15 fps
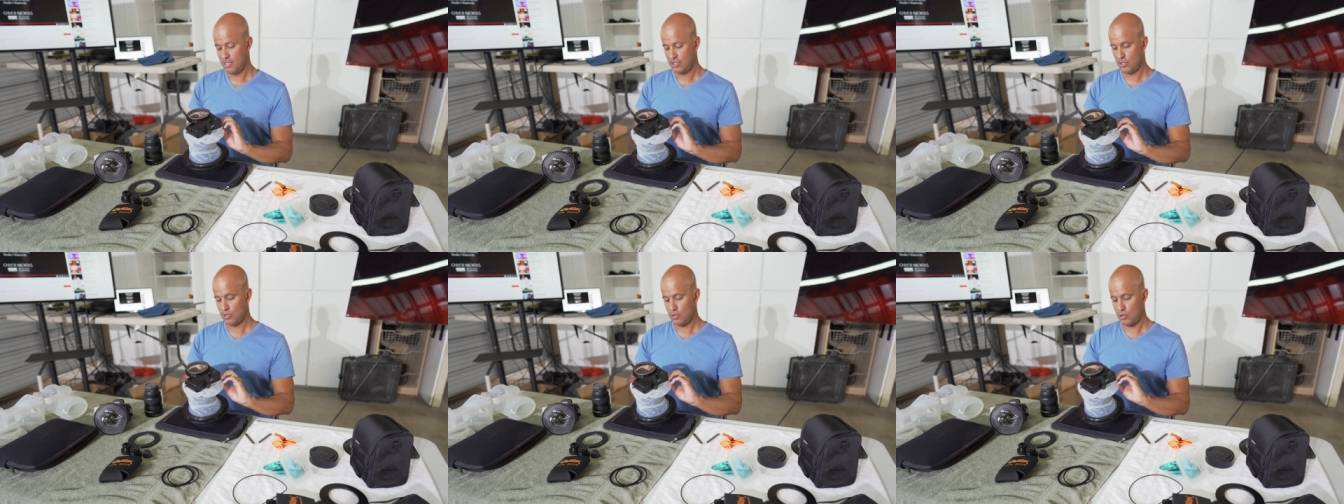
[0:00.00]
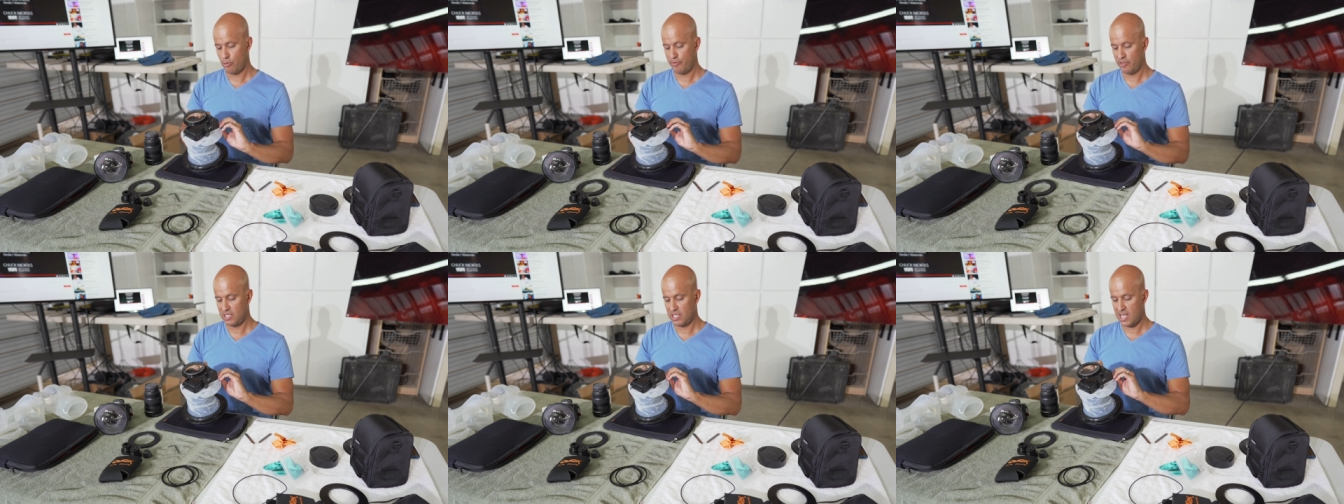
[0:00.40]
So
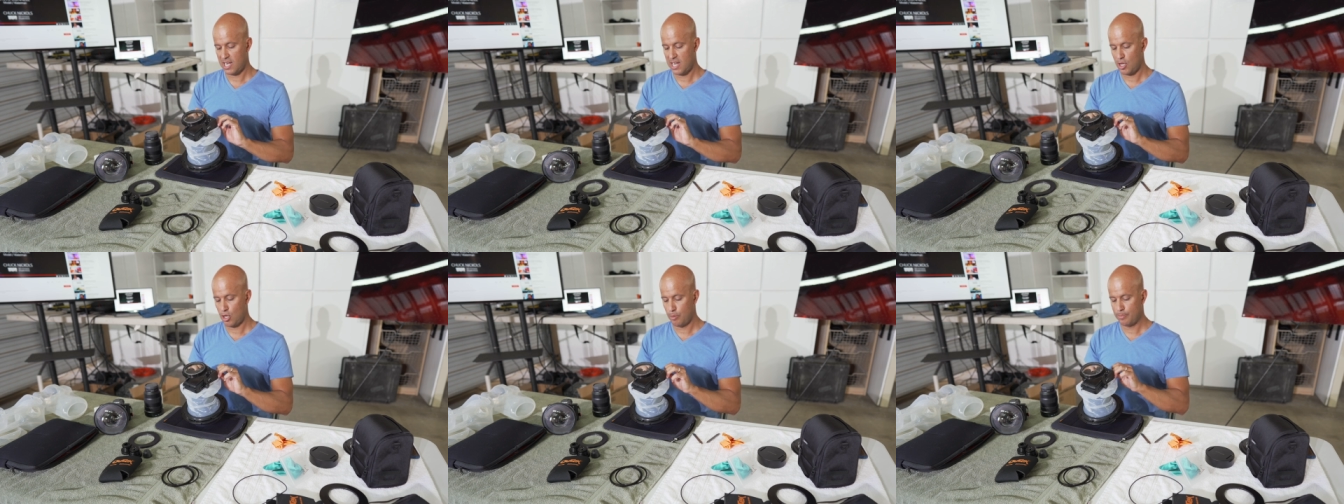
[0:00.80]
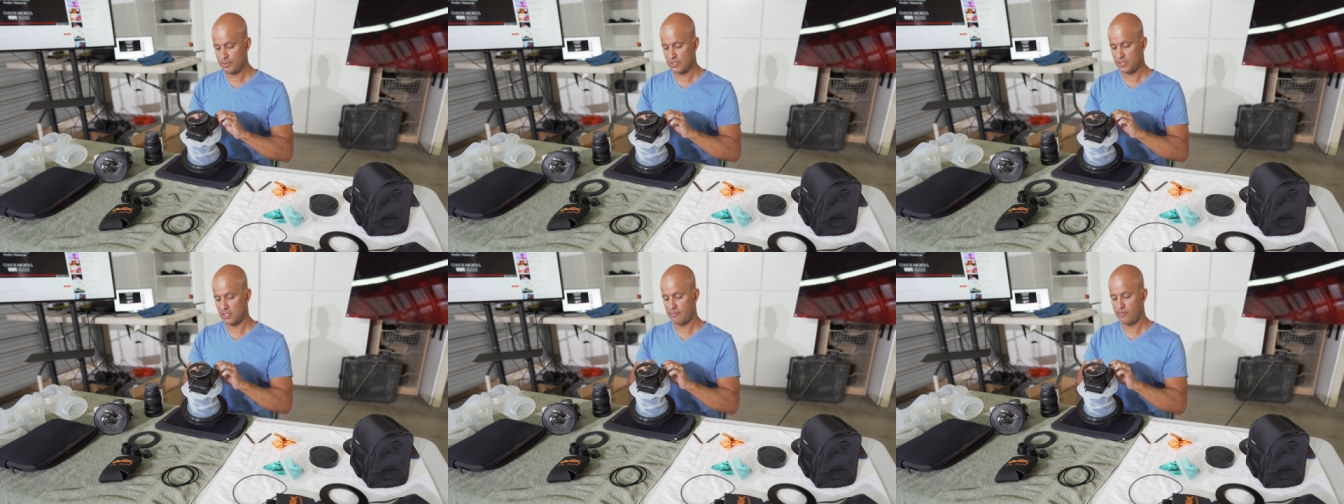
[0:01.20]
hopefully that
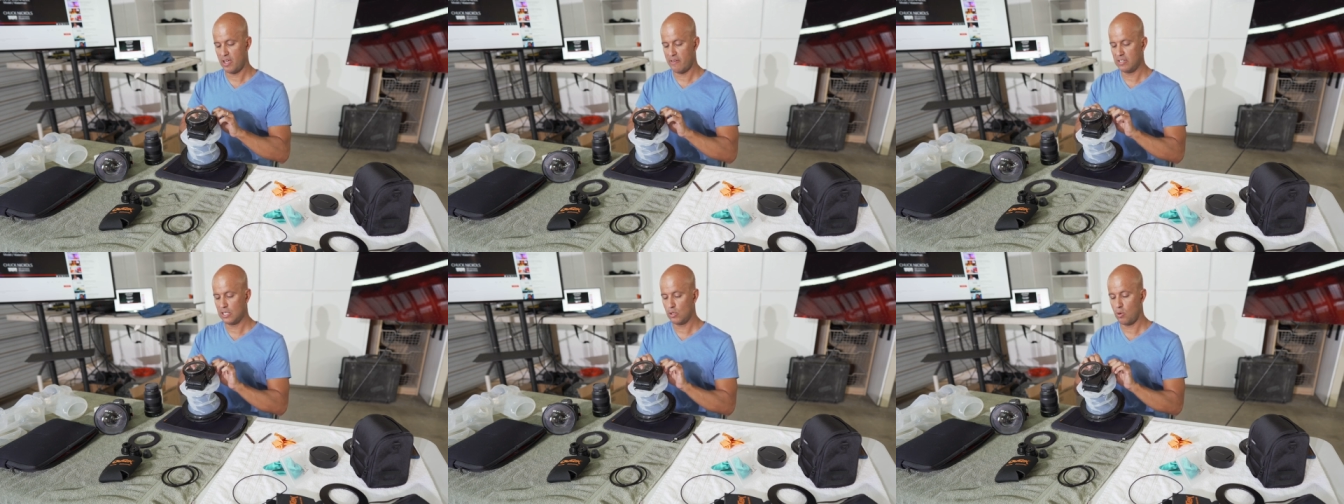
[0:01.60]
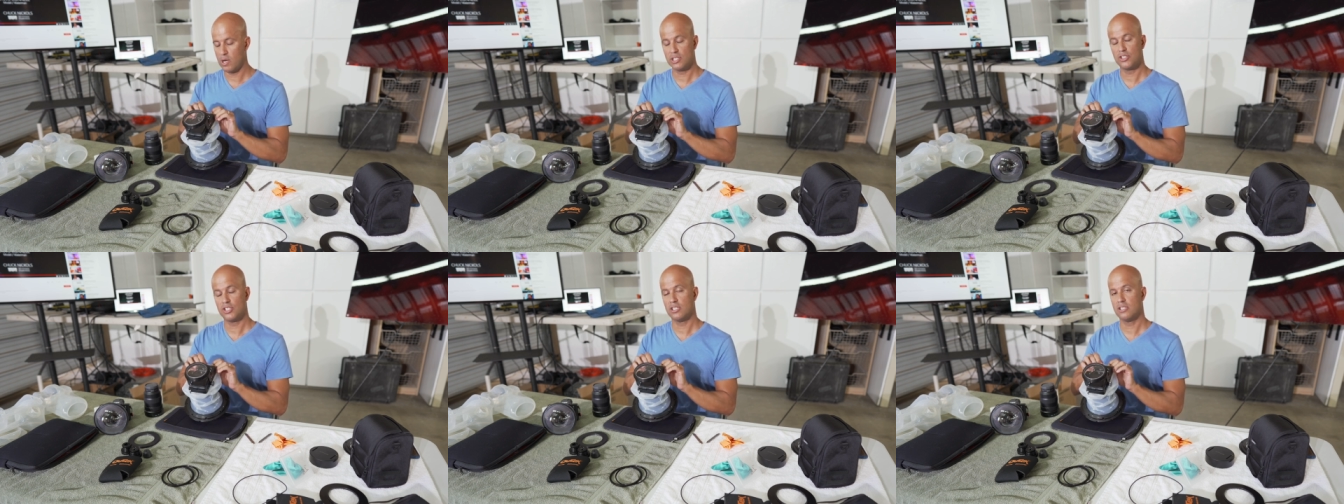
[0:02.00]
helps. If you have any
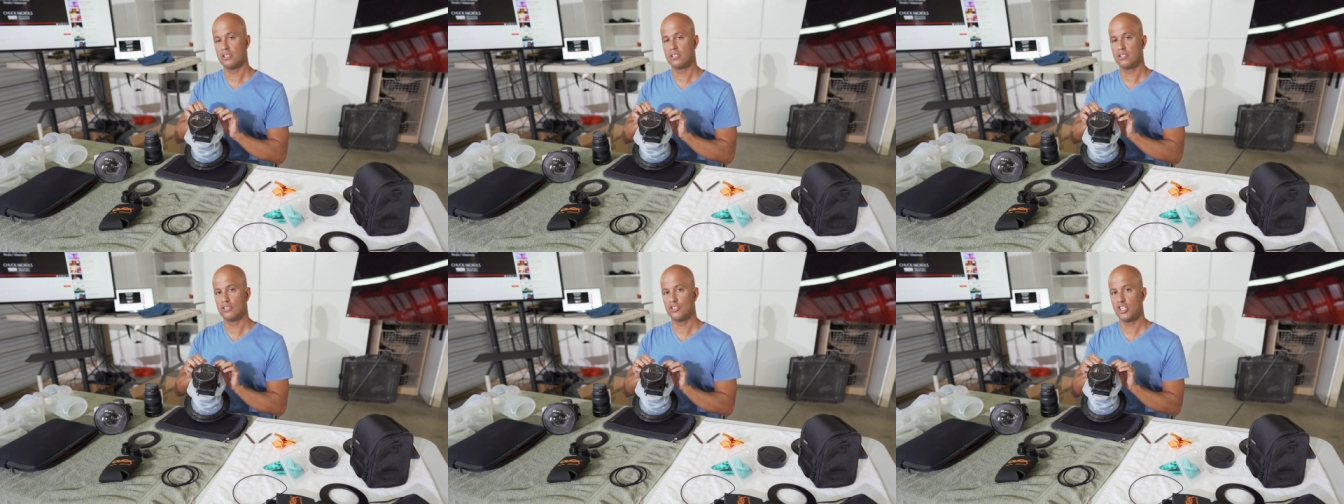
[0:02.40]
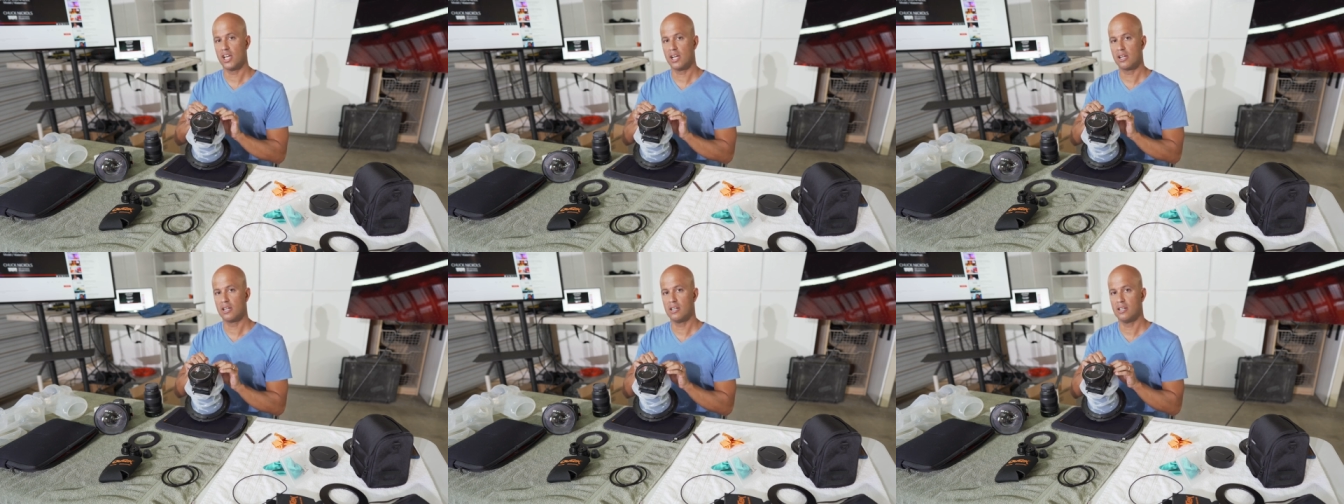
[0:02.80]
questions,
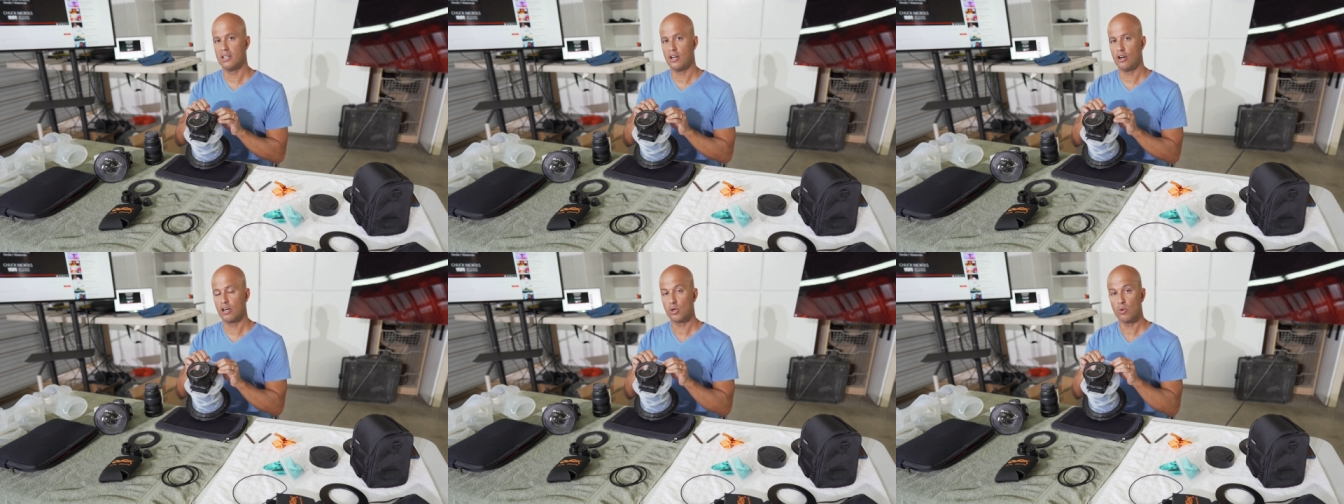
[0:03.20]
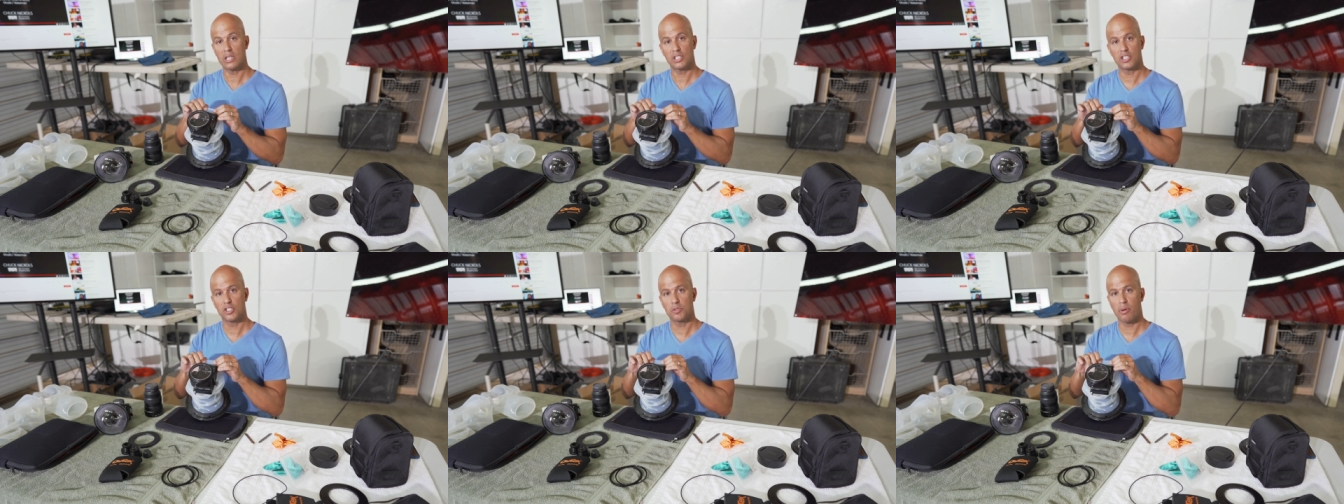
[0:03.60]
check uh, our
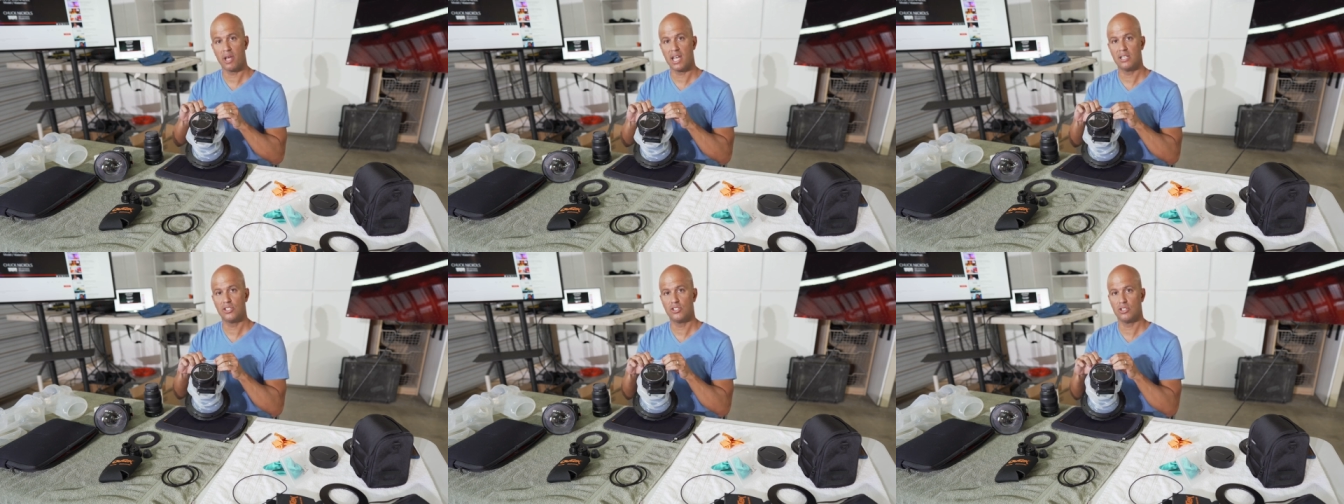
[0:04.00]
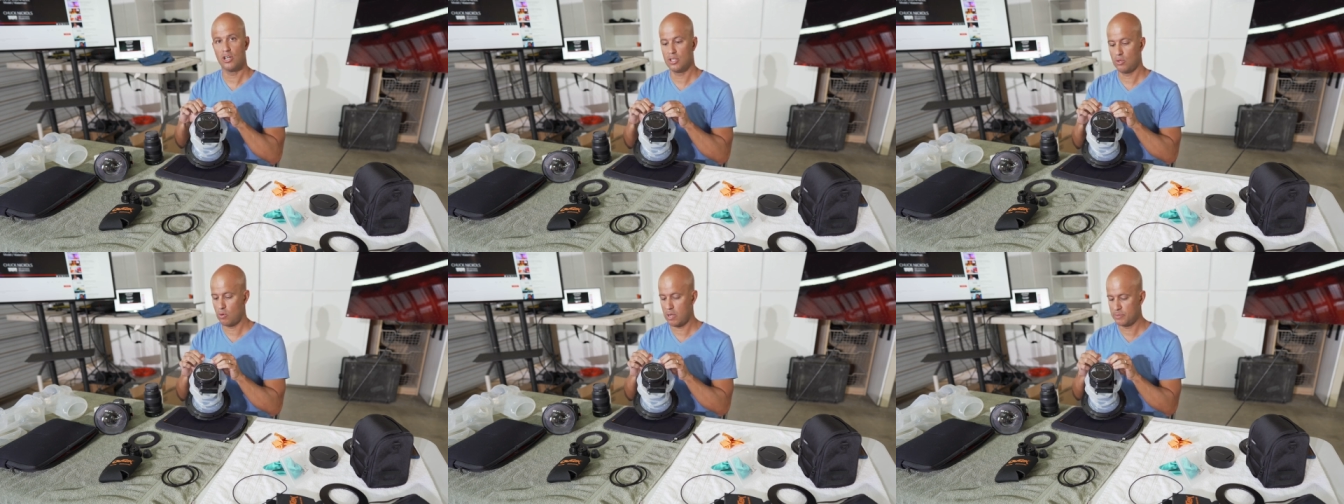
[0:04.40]
questions page
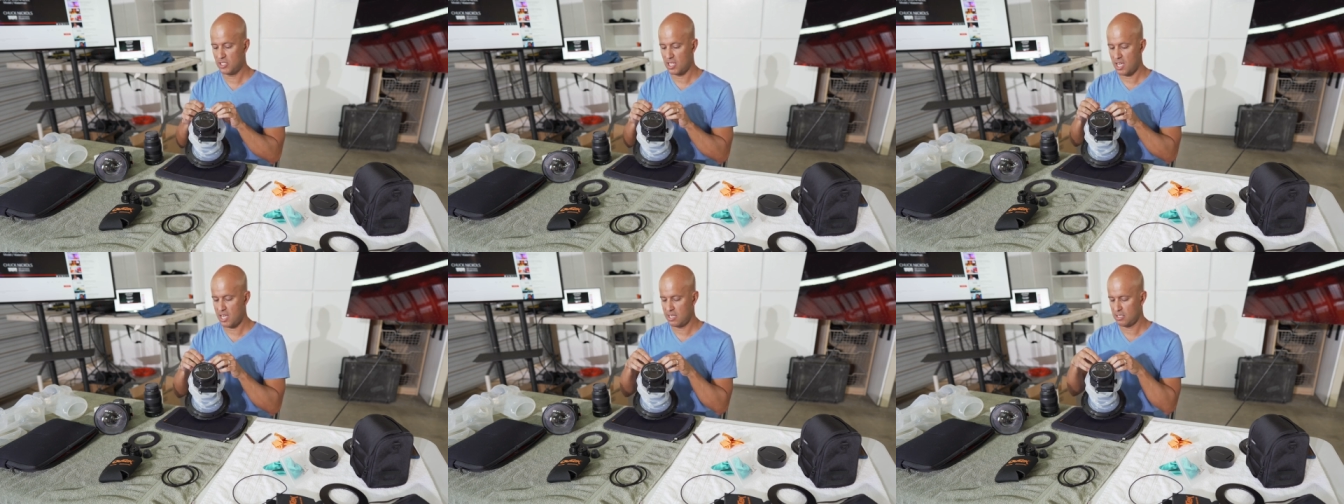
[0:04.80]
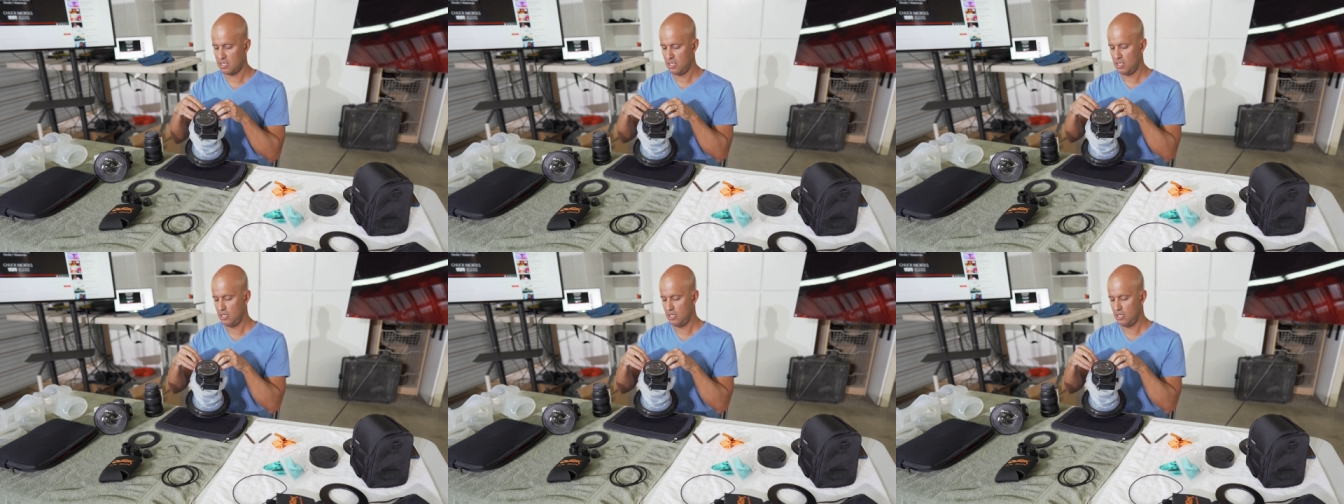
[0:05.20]
on the website